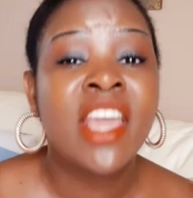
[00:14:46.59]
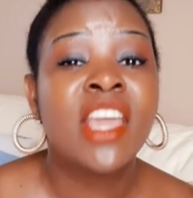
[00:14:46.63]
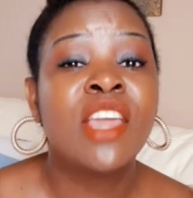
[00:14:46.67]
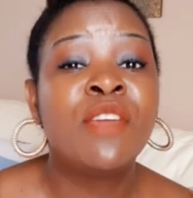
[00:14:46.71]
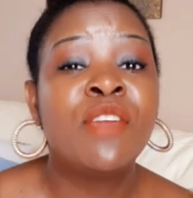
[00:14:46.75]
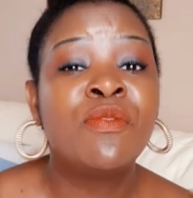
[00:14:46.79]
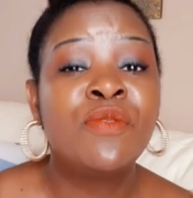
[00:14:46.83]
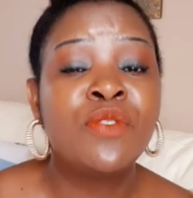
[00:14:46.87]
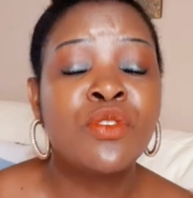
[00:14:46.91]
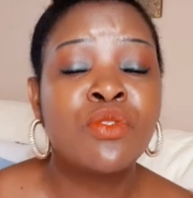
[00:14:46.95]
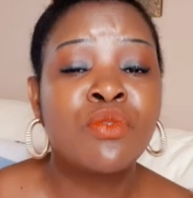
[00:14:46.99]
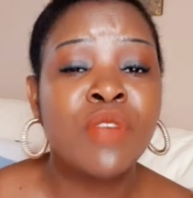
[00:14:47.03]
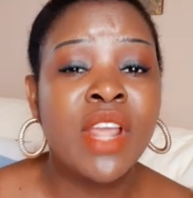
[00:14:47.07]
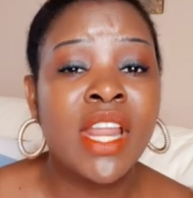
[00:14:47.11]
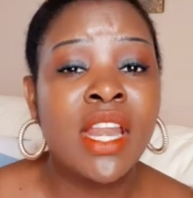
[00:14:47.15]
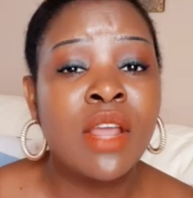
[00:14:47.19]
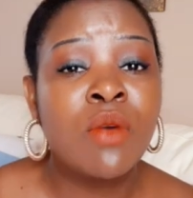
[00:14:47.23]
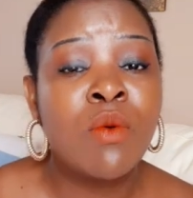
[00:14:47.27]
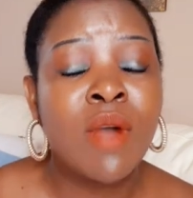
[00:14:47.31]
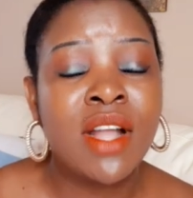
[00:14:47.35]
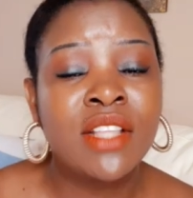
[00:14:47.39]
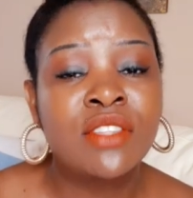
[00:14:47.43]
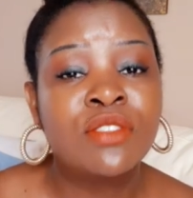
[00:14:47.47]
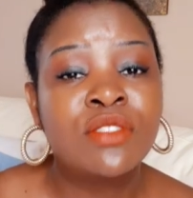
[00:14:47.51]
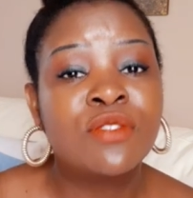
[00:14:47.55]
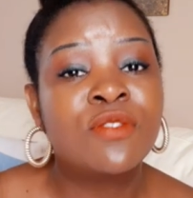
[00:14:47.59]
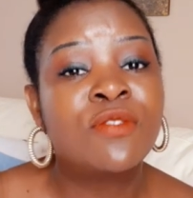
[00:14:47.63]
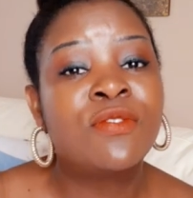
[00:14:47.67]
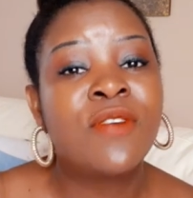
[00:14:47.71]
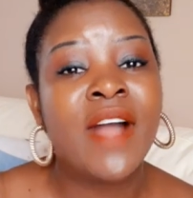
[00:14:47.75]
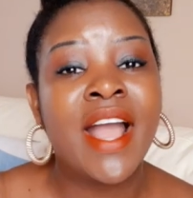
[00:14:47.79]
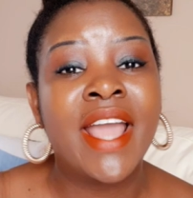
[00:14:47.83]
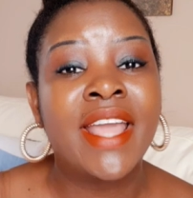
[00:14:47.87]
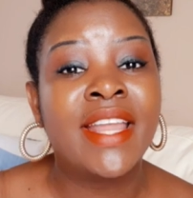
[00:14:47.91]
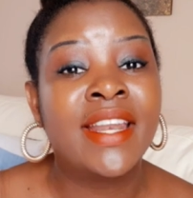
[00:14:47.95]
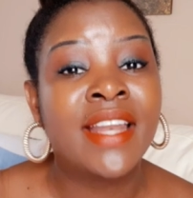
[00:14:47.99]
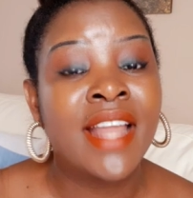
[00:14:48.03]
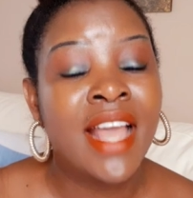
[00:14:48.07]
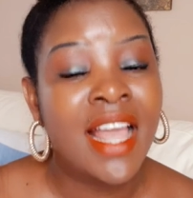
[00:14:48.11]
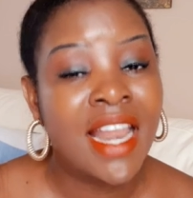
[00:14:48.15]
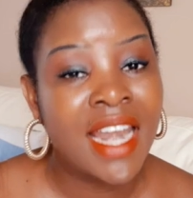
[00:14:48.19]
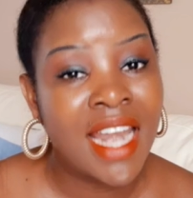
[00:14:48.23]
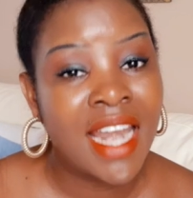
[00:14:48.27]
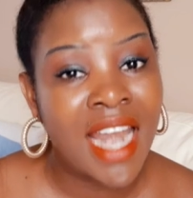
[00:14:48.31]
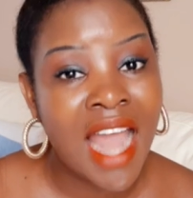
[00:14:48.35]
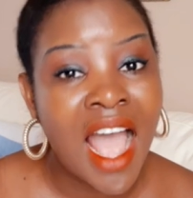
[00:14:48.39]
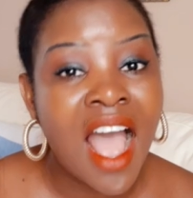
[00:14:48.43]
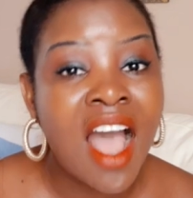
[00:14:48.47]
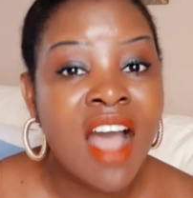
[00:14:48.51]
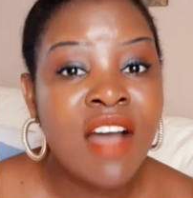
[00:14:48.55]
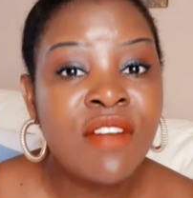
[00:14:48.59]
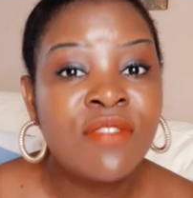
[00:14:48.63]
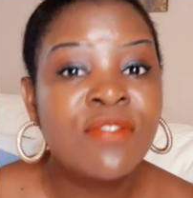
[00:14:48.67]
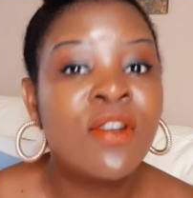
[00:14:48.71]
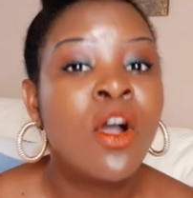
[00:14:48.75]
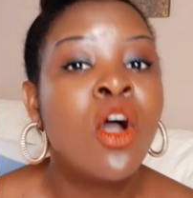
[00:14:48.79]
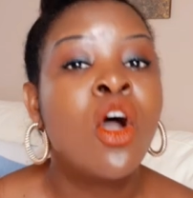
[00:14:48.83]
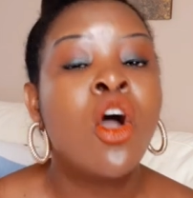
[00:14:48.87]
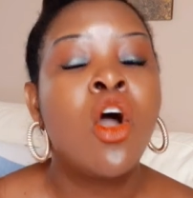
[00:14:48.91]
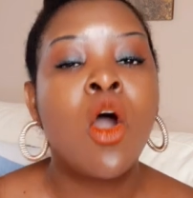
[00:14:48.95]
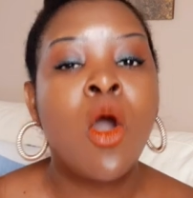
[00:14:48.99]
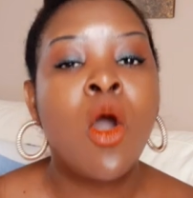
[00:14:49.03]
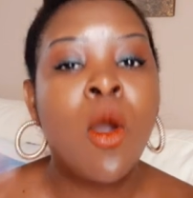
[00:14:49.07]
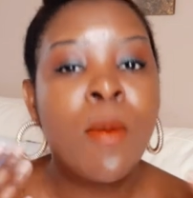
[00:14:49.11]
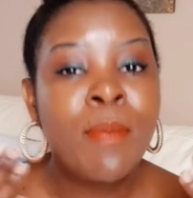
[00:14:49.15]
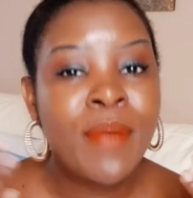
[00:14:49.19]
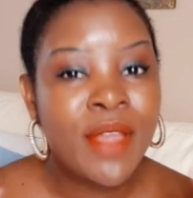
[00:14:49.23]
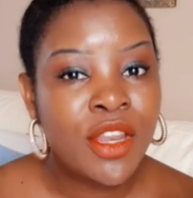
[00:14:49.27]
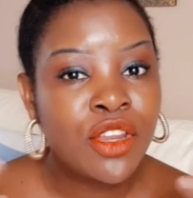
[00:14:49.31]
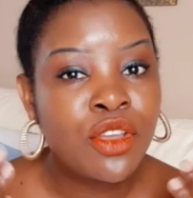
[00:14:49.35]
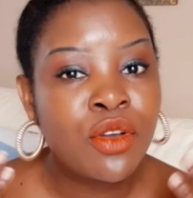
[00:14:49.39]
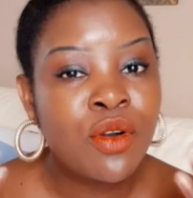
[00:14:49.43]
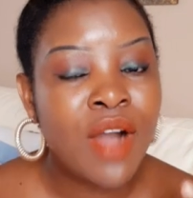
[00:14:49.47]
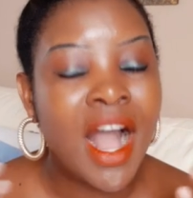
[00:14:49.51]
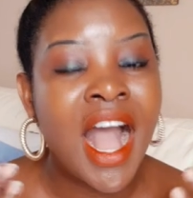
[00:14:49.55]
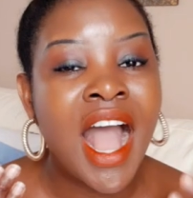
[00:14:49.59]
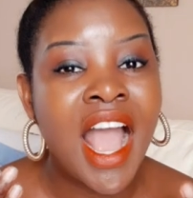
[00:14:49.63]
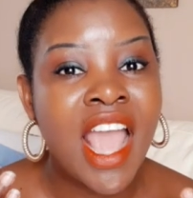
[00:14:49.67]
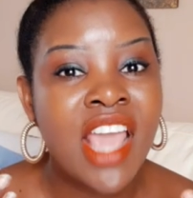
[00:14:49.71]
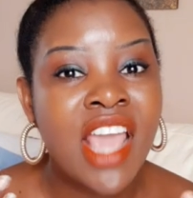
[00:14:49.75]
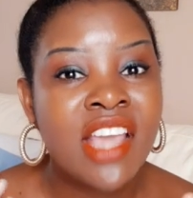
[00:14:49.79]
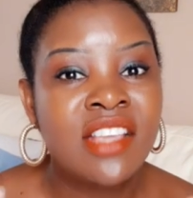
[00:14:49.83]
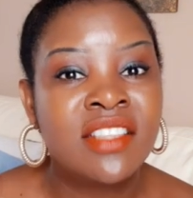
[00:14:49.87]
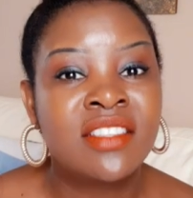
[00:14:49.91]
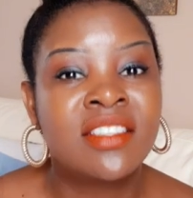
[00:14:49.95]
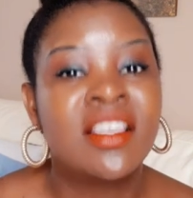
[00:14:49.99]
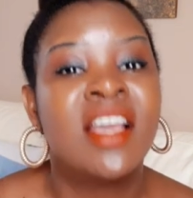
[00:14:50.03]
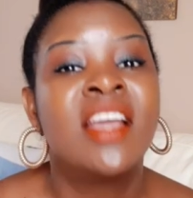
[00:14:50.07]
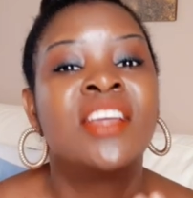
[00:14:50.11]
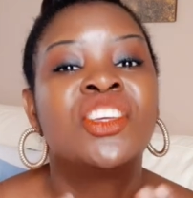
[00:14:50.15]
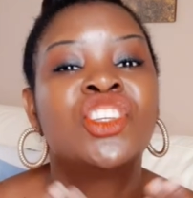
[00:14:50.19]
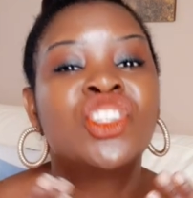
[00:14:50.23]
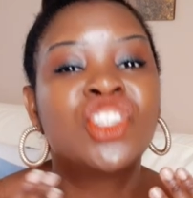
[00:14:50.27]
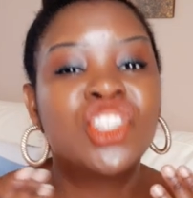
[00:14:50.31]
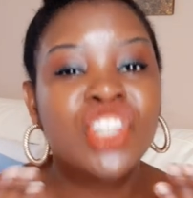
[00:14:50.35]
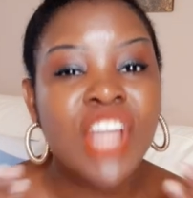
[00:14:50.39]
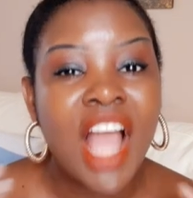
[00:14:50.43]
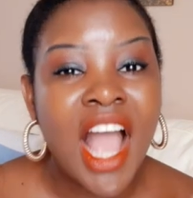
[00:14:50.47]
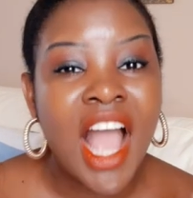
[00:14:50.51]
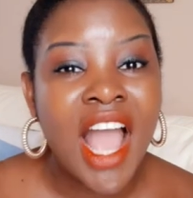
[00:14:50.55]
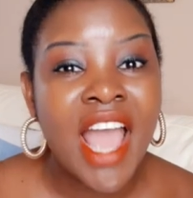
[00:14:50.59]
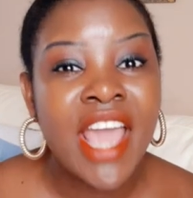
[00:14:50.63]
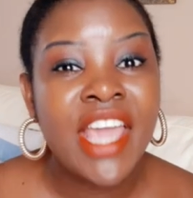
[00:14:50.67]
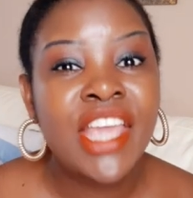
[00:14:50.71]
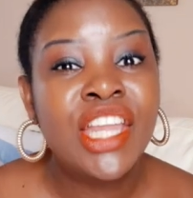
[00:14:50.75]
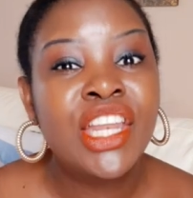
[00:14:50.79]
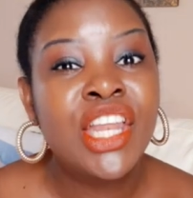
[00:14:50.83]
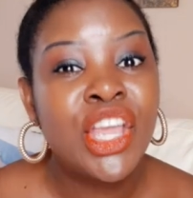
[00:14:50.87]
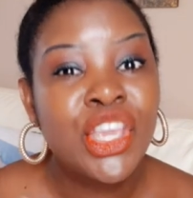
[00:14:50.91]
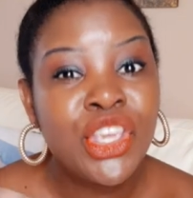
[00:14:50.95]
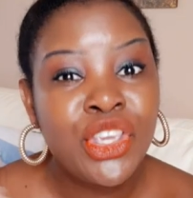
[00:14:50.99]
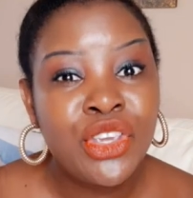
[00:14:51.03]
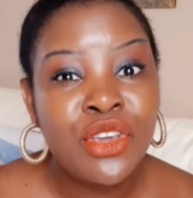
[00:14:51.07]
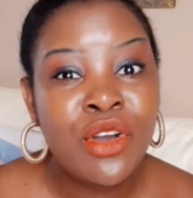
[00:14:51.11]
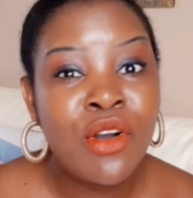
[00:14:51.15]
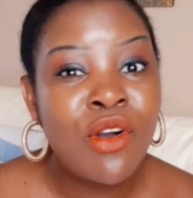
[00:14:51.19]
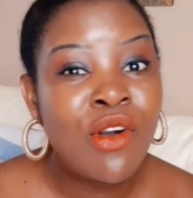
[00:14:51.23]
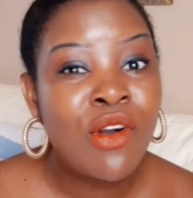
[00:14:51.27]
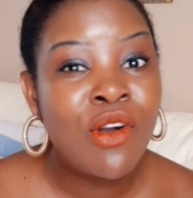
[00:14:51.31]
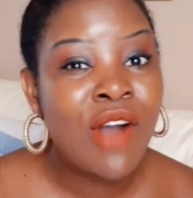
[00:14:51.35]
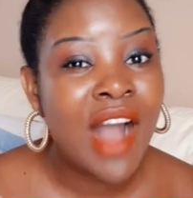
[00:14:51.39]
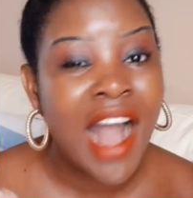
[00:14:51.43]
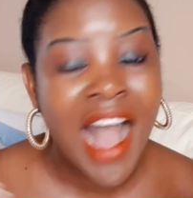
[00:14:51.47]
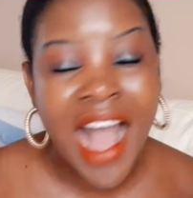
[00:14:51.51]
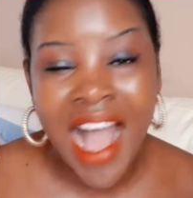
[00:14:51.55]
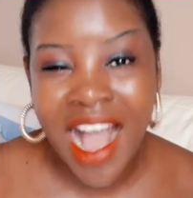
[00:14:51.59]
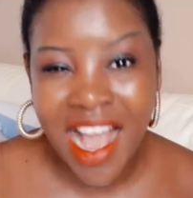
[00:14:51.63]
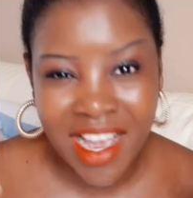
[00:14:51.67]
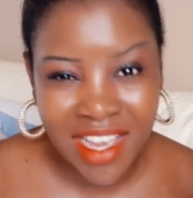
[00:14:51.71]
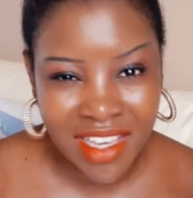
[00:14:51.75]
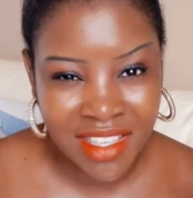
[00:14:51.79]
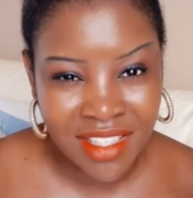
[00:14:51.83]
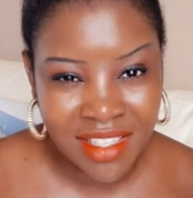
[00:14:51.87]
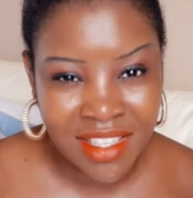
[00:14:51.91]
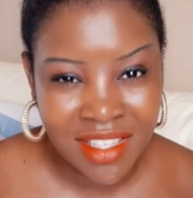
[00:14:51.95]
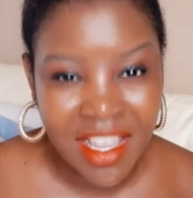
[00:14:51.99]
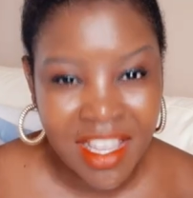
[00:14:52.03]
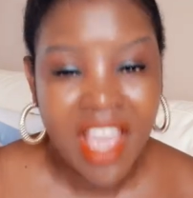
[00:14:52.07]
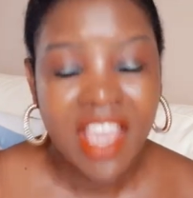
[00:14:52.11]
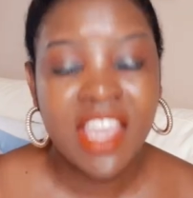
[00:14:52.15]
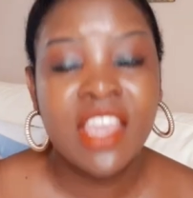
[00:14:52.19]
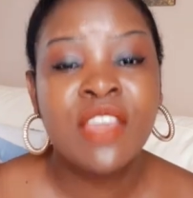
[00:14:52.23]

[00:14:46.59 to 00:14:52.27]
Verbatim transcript: If you really want to find love, open your eyes shine your eyes.